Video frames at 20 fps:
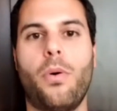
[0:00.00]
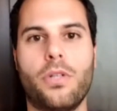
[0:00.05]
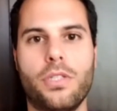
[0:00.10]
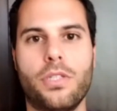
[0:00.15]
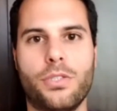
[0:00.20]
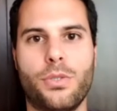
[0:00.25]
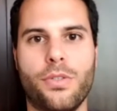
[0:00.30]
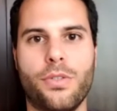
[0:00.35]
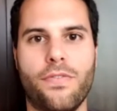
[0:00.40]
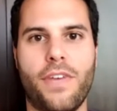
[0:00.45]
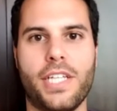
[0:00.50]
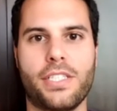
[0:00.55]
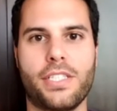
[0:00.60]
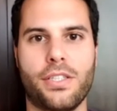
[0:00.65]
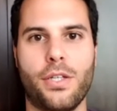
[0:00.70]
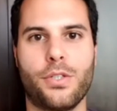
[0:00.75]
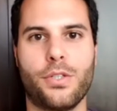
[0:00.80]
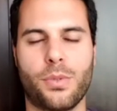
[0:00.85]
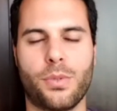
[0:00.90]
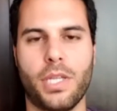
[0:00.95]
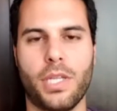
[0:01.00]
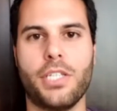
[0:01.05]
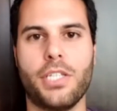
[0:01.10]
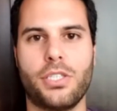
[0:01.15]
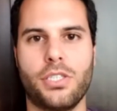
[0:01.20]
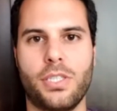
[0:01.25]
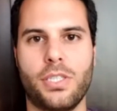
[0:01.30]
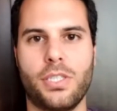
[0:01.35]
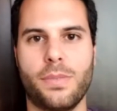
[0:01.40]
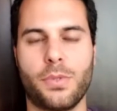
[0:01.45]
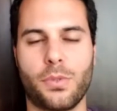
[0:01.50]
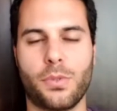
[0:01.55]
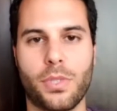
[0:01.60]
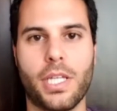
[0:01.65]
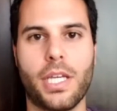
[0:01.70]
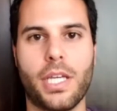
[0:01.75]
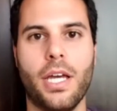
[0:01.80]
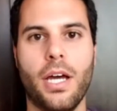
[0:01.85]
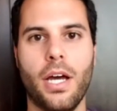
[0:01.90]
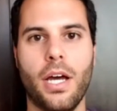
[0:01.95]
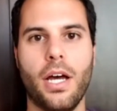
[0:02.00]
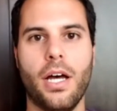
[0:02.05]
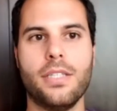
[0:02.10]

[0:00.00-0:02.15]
to invest in those relationships and really